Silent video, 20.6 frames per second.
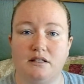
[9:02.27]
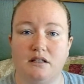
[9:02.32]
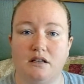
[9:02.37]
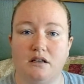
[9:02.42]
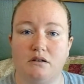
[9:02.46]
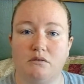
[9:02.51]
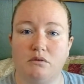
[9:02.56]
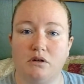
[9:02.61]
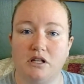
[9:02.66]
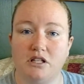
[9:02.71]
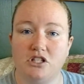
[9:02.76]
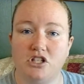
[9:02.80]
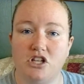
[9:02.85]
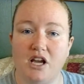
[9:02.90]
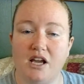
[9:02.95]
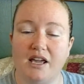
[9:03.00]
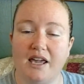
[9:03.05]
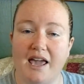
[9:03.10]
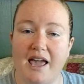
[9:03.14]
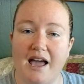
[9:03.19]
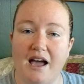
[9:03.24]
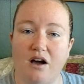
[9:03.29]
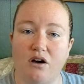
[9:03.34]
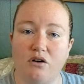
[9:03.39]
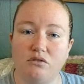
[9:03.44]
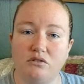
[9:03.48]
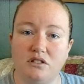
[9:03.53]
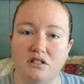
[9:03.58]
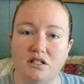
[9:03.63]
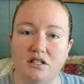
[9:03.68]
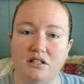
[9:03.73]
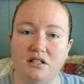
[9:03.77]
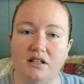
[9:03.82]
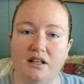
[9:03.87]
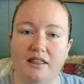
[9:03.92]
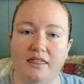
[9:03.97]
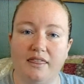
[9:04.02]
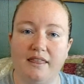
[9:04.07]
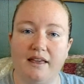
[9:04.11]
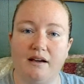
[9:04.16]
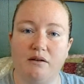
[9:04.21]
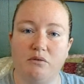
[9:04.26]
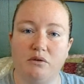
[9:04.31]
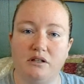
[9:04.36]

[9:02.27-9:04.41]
want to check out, that